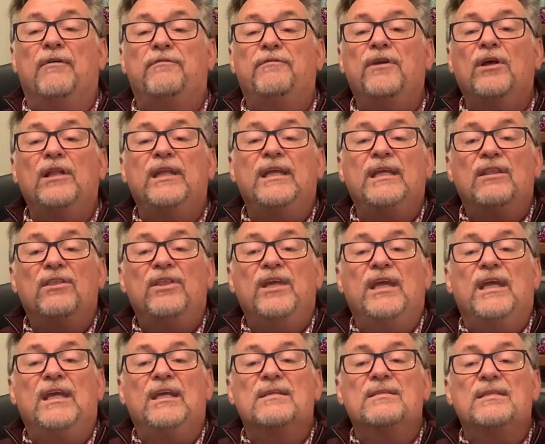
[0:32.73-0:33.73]
feeling
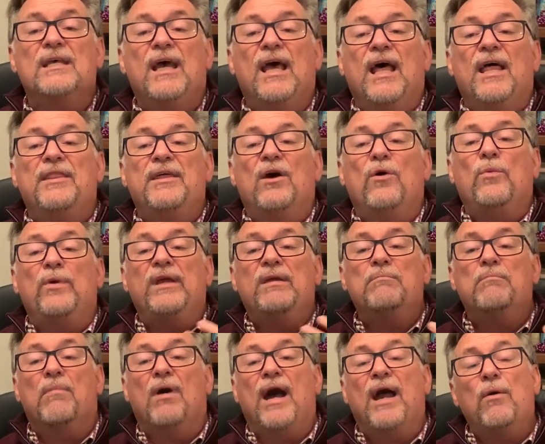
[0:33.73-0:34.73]
things that we
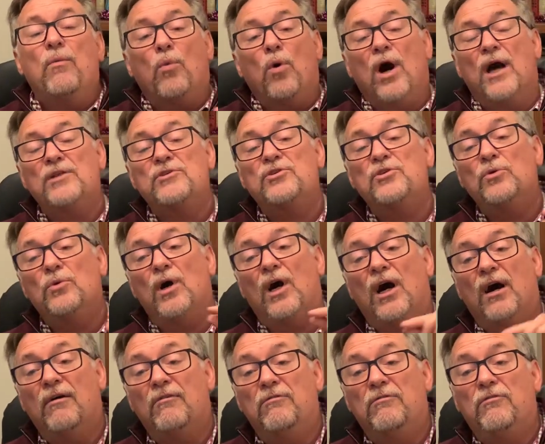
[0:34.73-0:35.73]
might want to
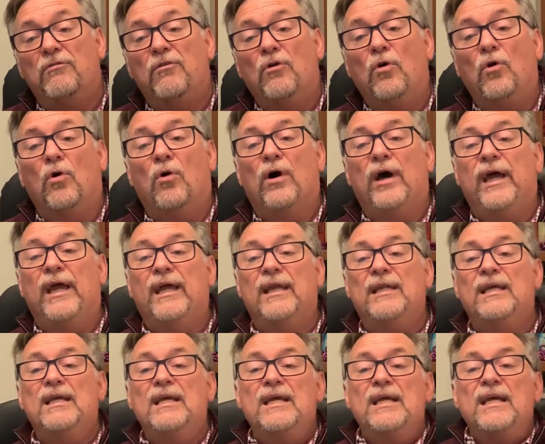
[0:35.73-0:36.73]

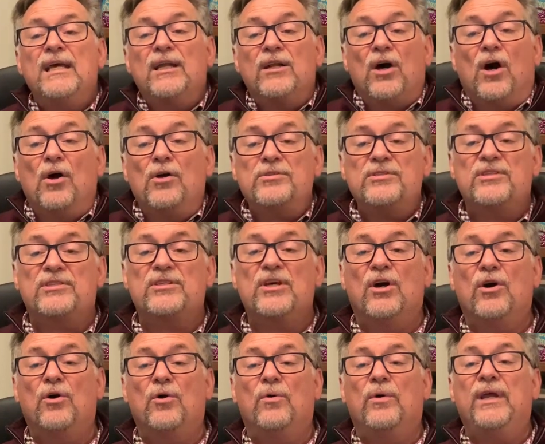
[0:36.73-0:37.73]
avoid, it
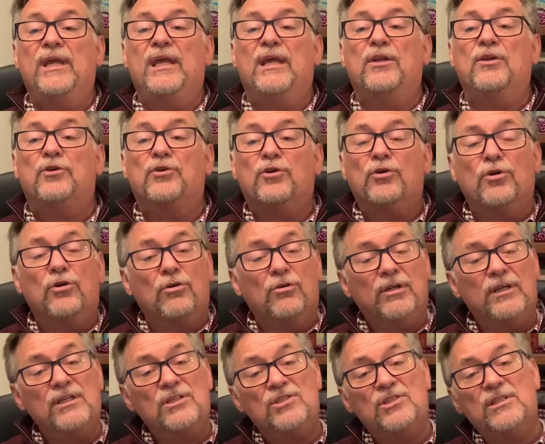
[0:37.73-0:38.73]
also
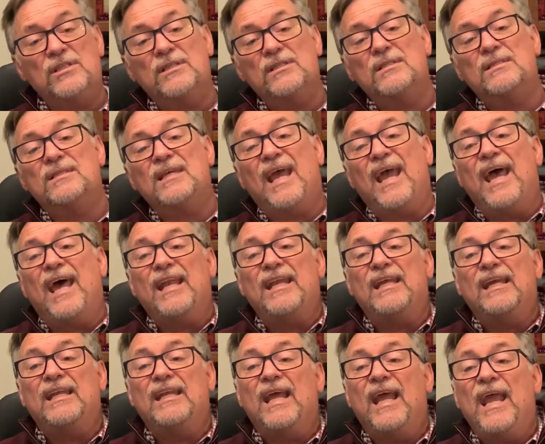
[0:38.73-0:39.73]
encourages and
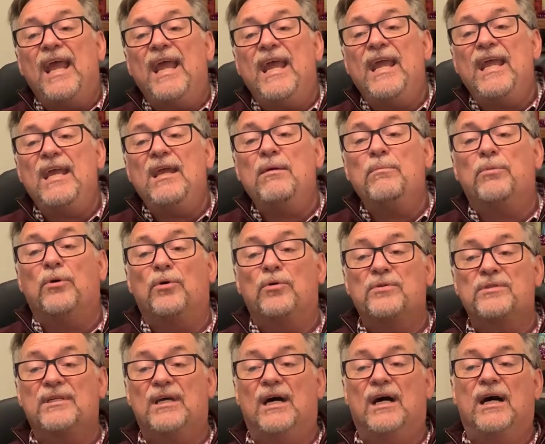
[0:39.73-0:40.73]

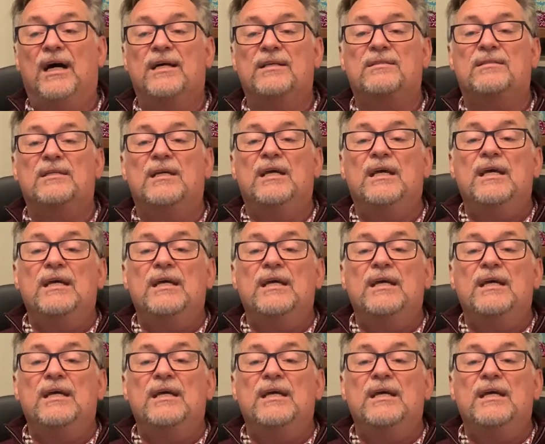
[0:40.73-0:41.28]
enables us